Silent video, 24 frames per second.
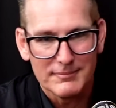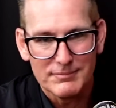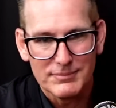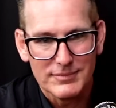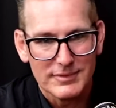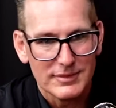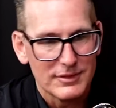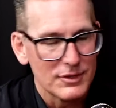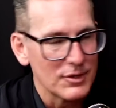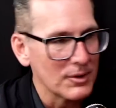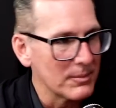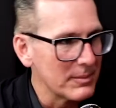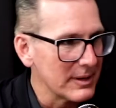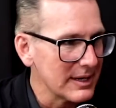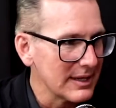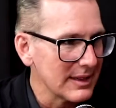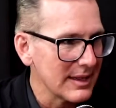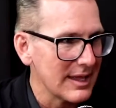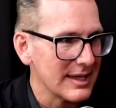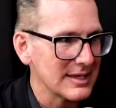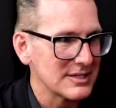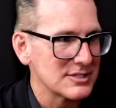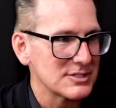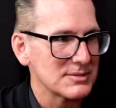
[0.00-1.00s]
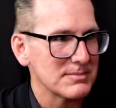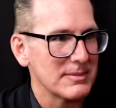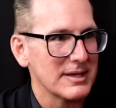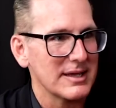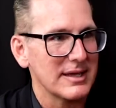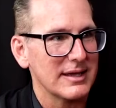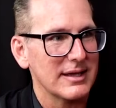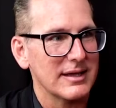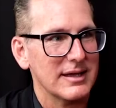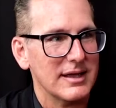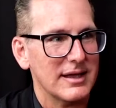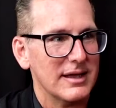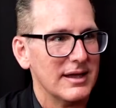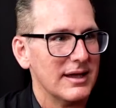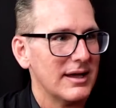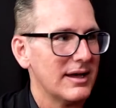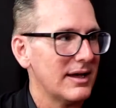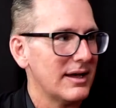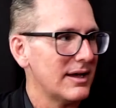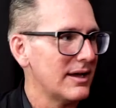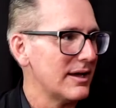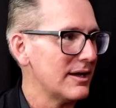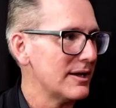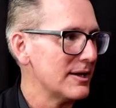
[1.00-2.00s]
Nobody likes me.
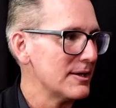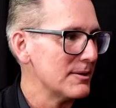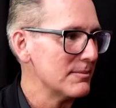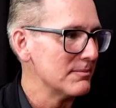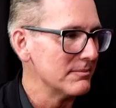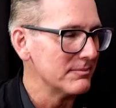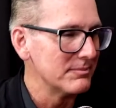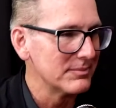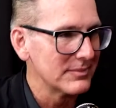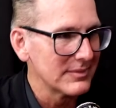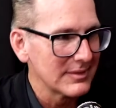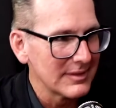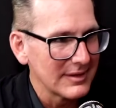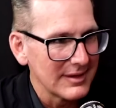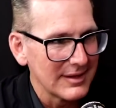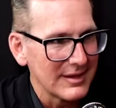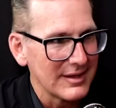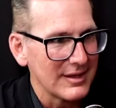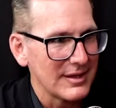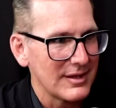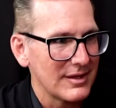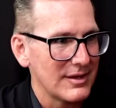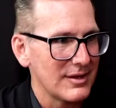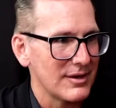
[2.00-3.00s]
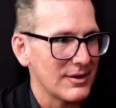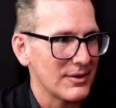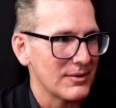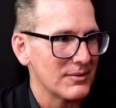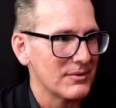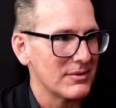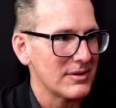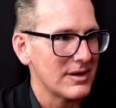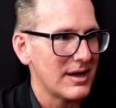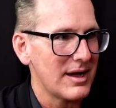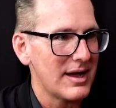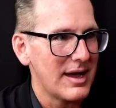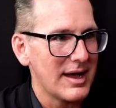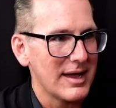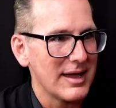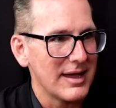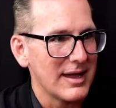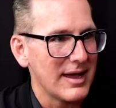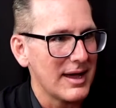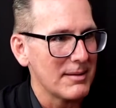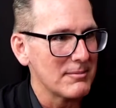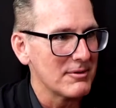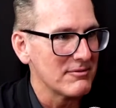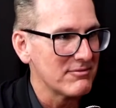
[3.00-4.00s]
I'm
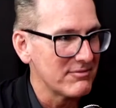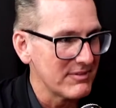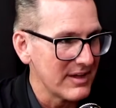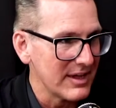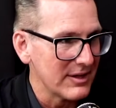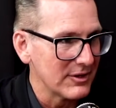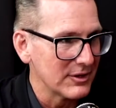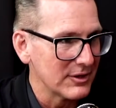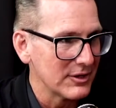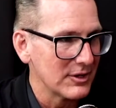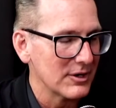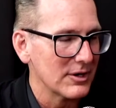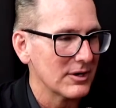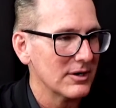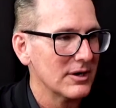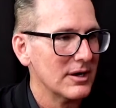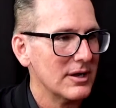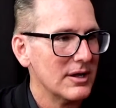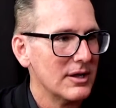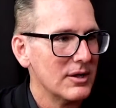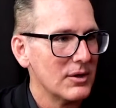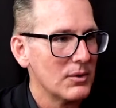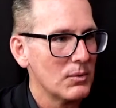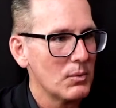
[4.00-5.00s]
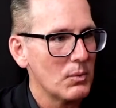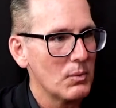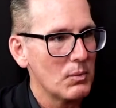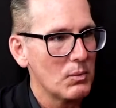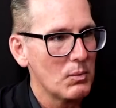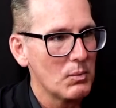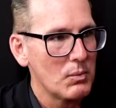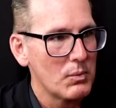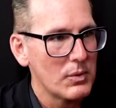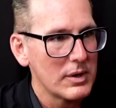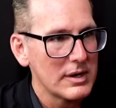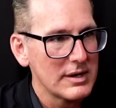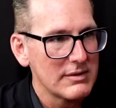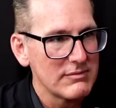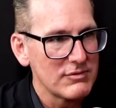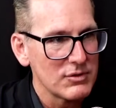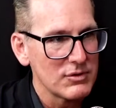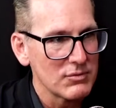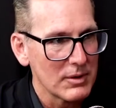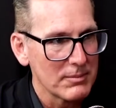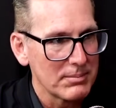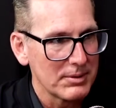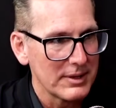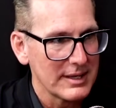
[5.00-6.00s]
a failure. What have
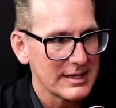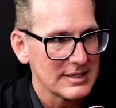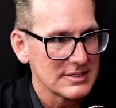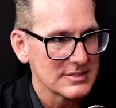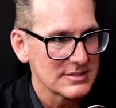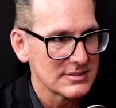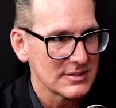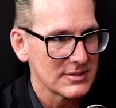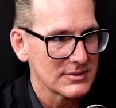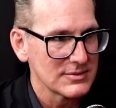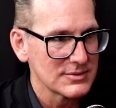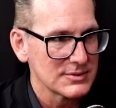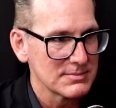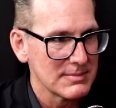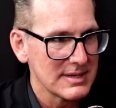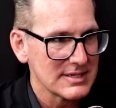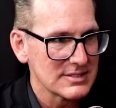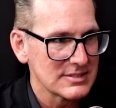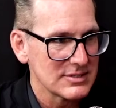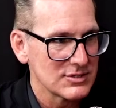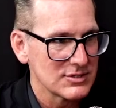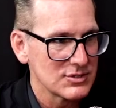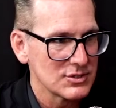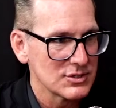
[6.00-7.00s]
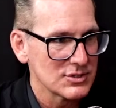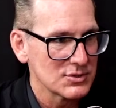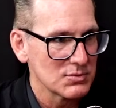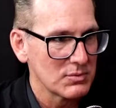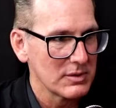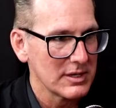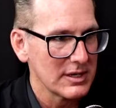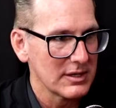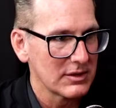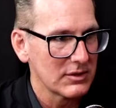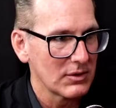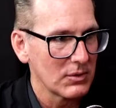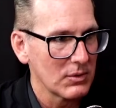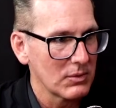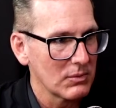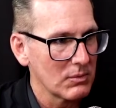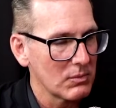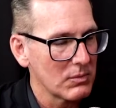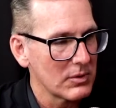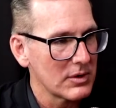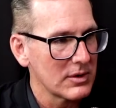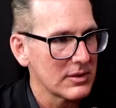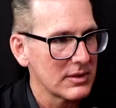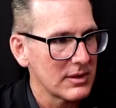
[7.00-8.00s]
you replaced those messages with, or
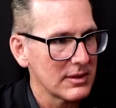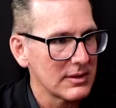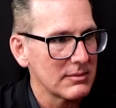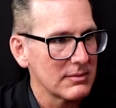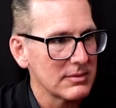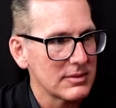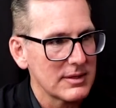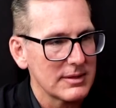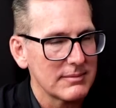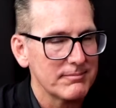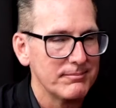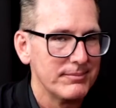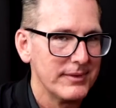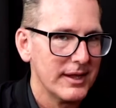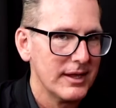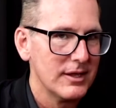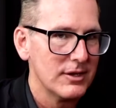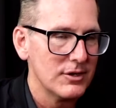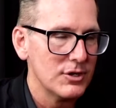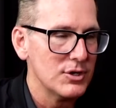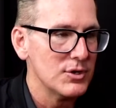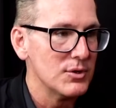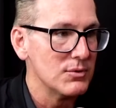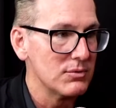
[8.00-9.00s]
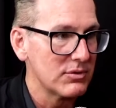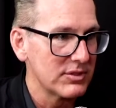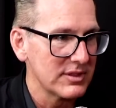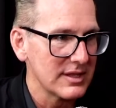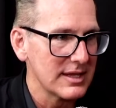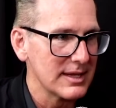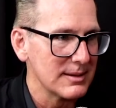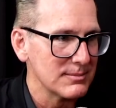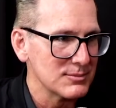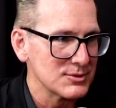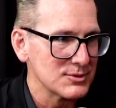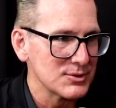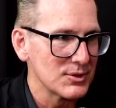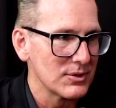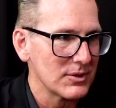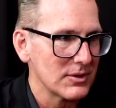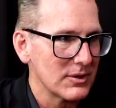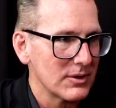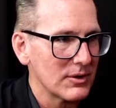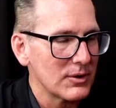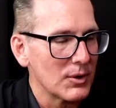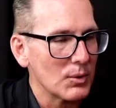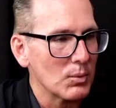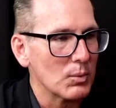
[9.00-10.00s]
what are the new themes
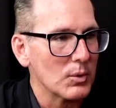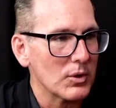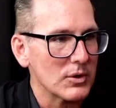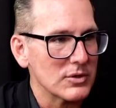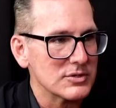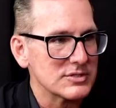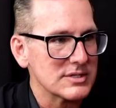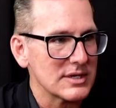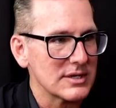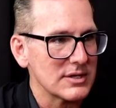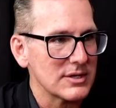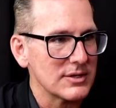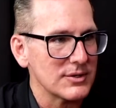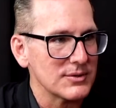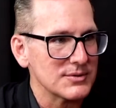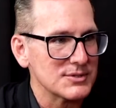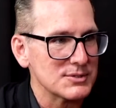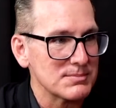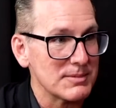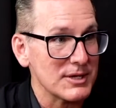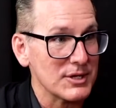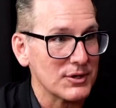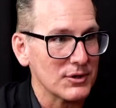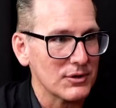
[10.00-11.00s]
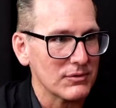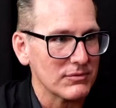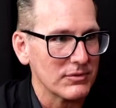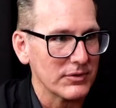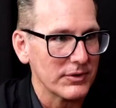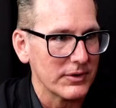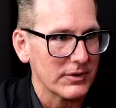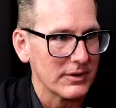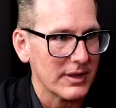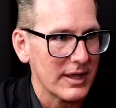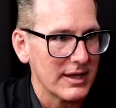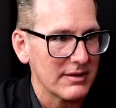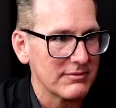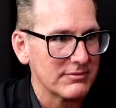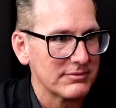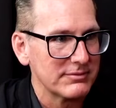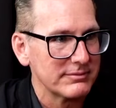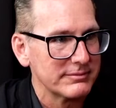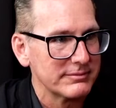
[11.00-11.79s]
or words that you speak over your life?